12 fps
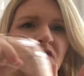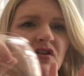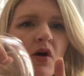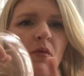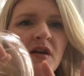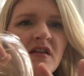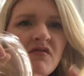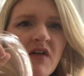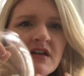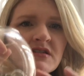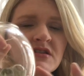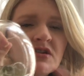if you don't want to
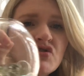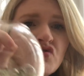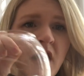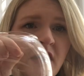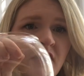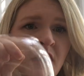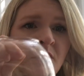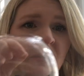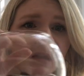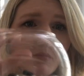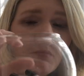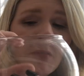invest, try them.
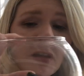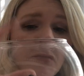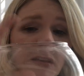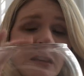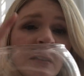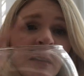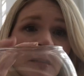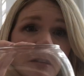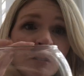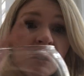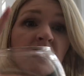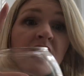Keep them by your vanity like
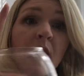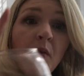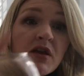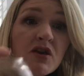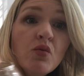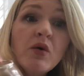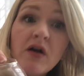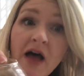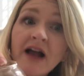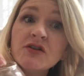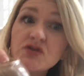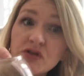this. That way you will
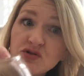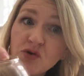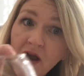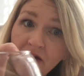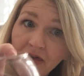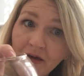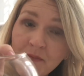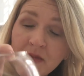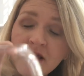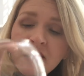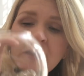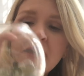actually try them.
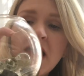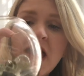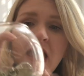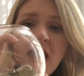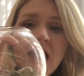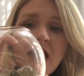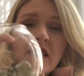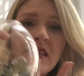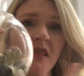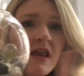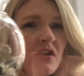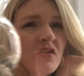
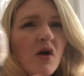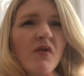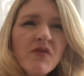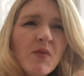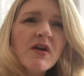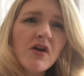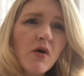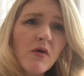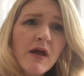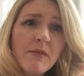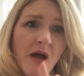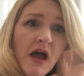And then you know if you want to go
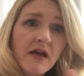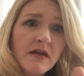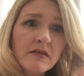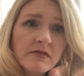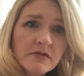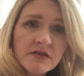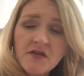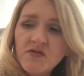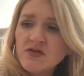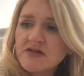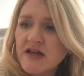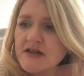and buy the
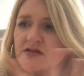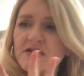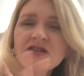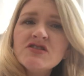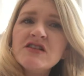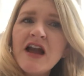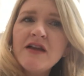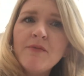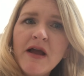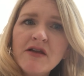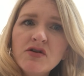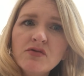full size. So that's just kind of
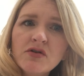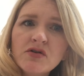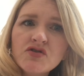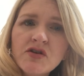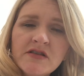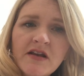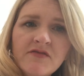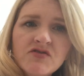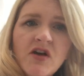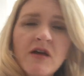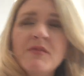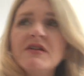my new little trick that I've
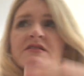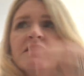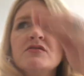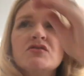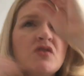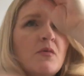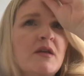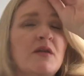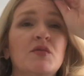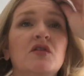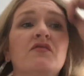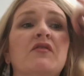tried because I have so many
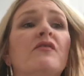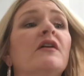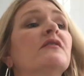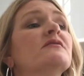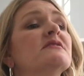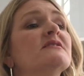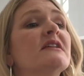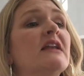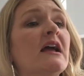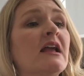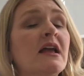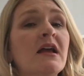beautiful fragrances that
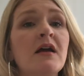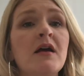I